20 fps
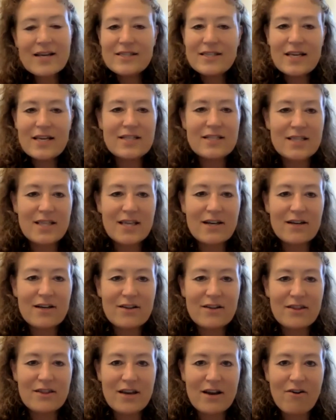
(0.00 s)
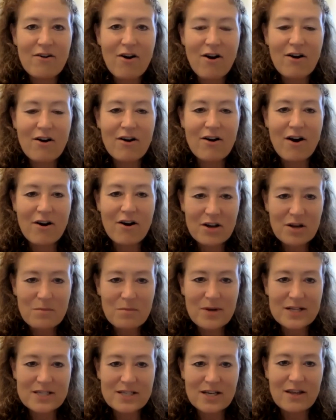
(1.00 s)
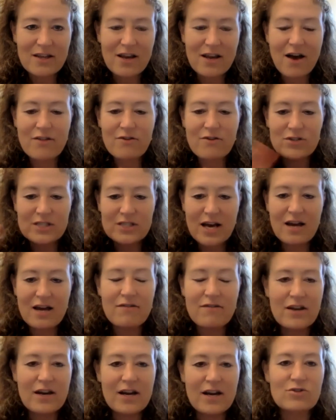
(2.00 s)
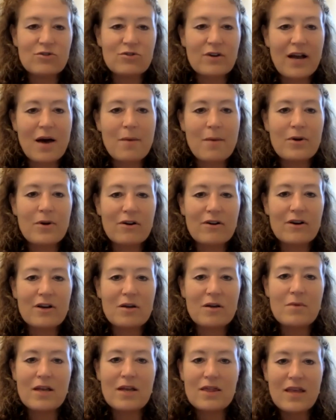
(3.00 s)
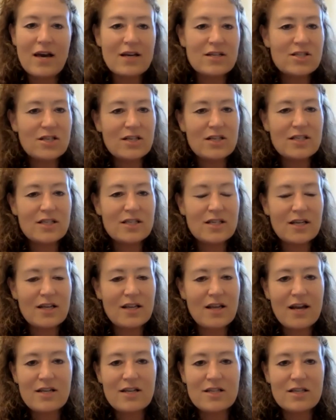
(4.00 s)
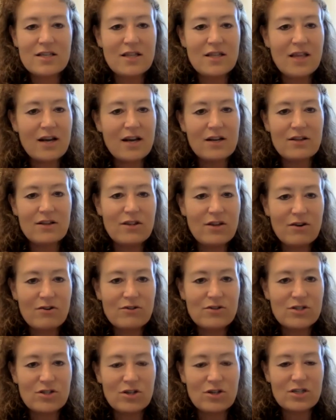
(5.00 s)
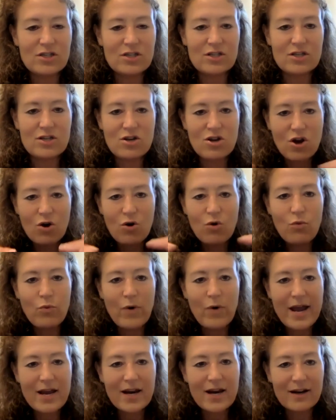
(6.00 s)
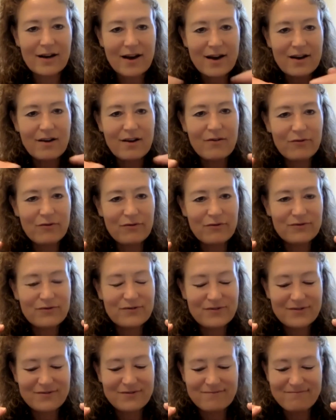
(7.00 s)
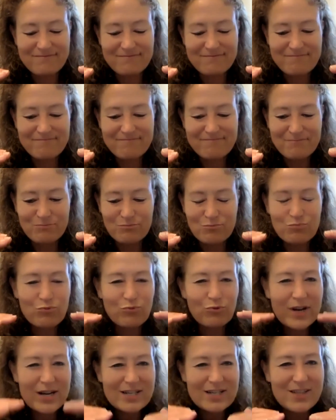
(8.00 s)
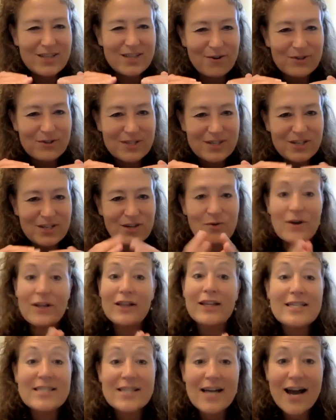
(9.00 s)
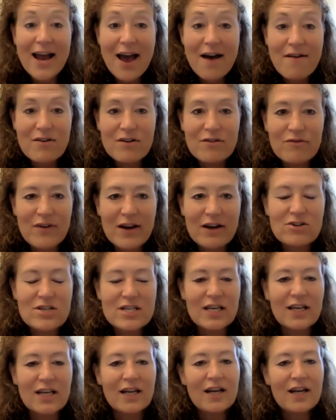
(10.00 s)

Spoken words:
that there are arguments on the other side of the natural capital argument that there's just no way to kind of bridge those two. At least I haven't found it.